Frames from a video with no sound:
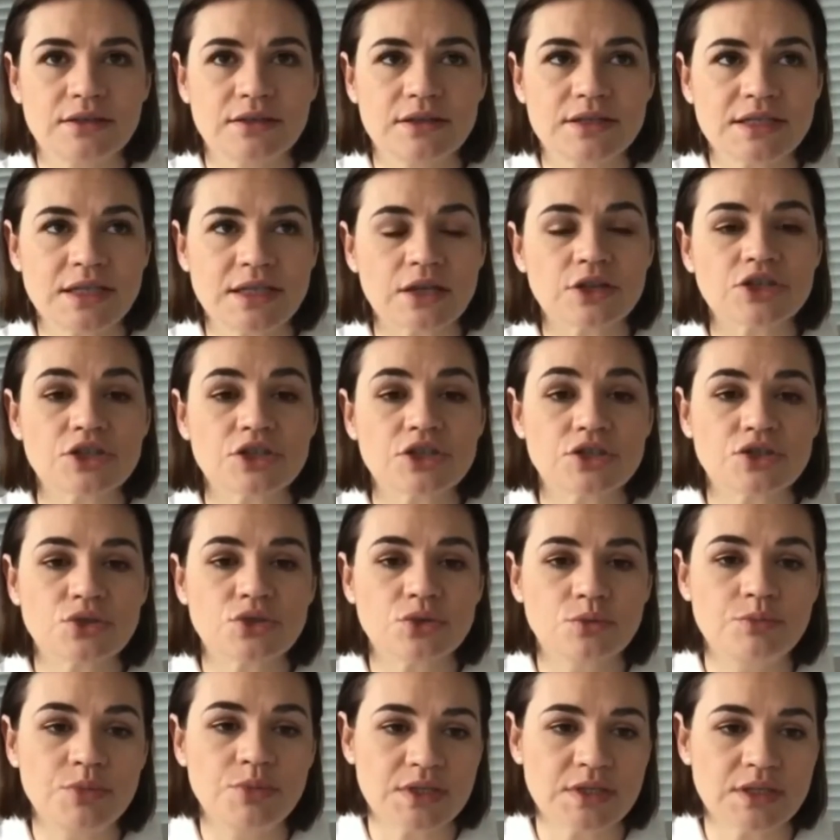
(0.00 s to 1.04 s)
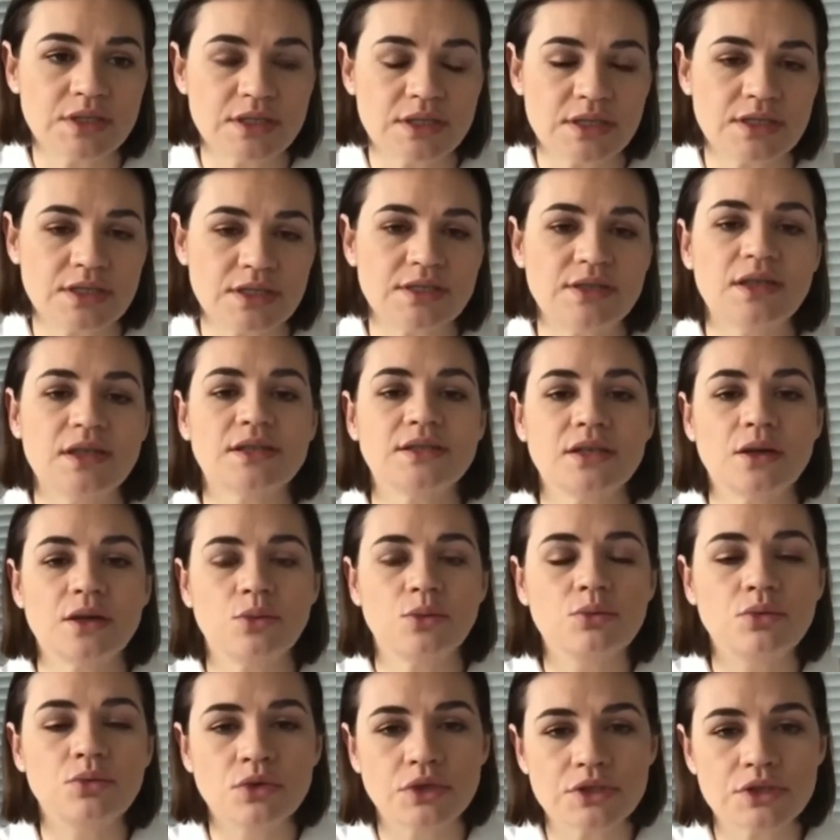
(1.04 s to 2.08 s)
sanctions on businesses that are
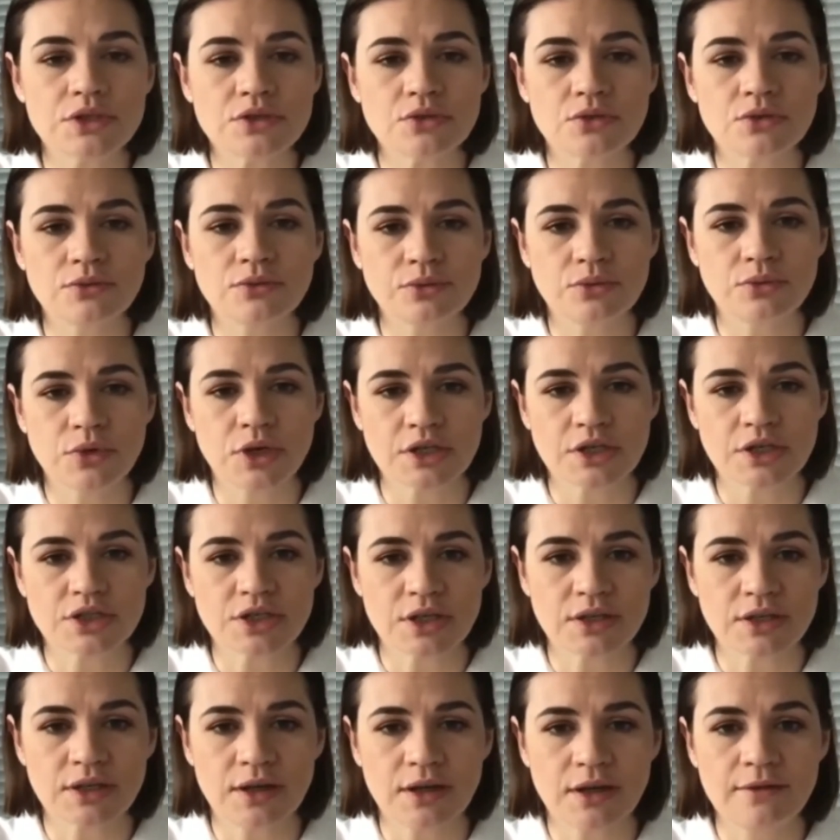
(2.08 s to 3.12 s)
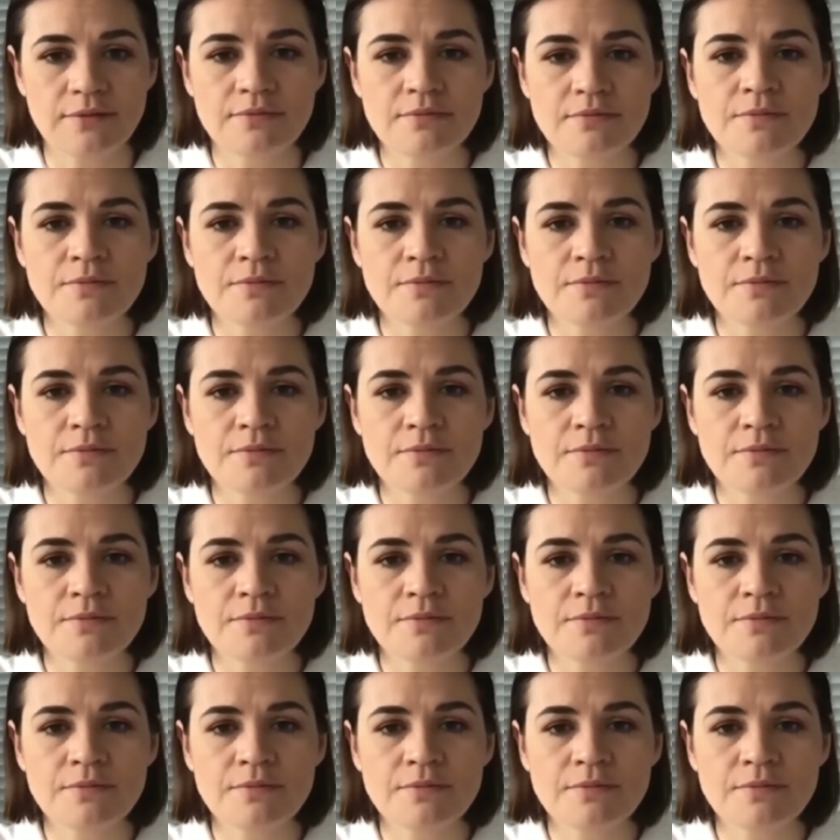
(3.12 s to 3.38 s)
wallets of Lukashenko.